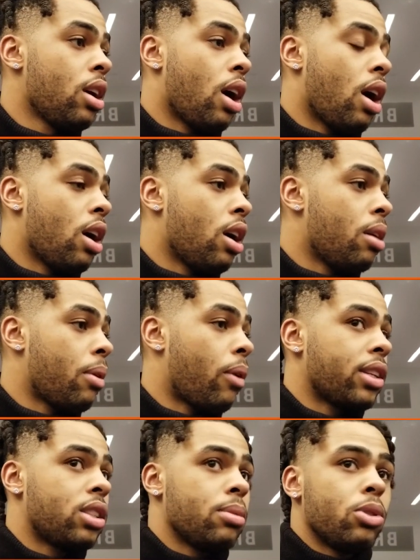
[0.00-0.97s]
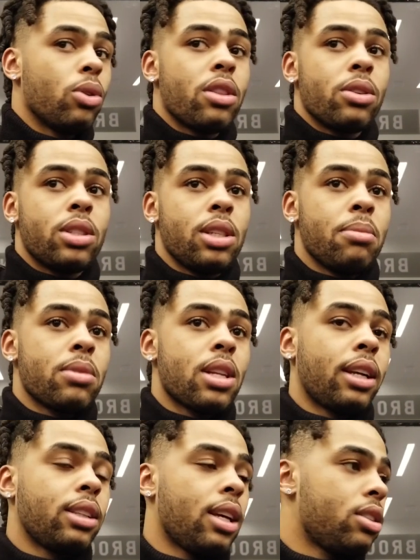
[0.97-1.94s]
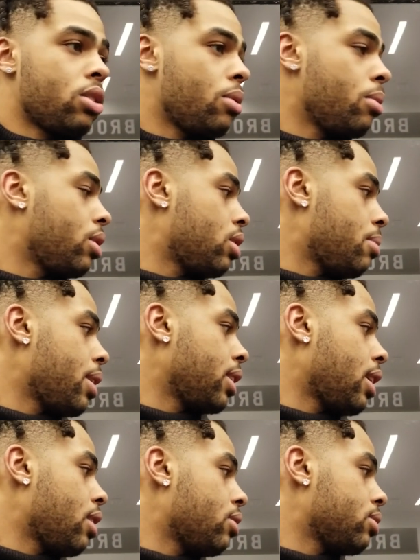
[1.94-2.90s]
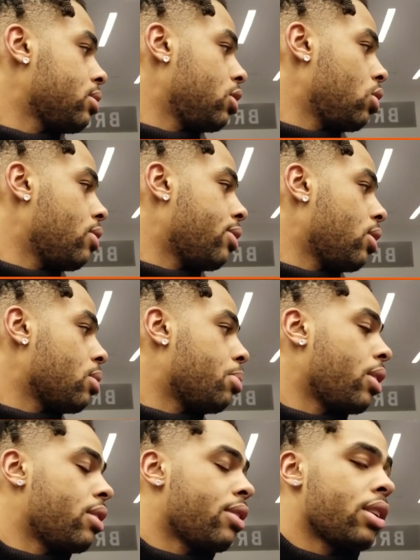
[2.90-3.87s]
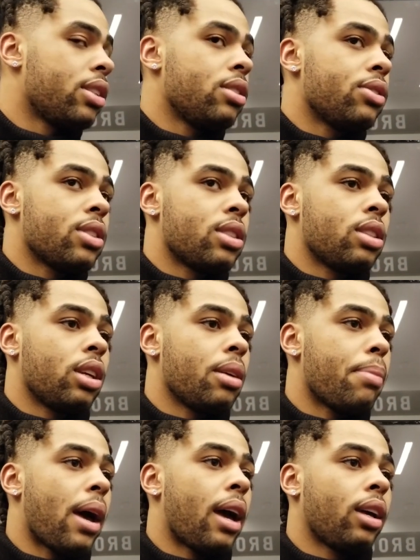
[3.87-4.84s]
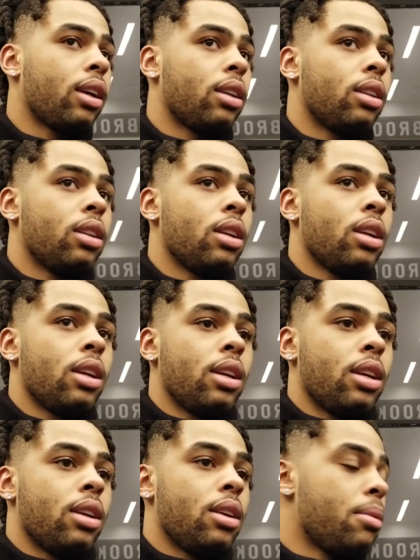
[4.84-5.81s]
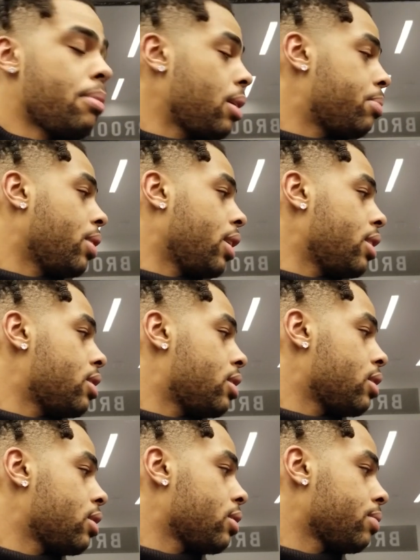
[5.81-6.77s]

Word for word: I watched them do other teams like that. So we wanted to make that a, you know, focal point of our defense to get back and, and make plays.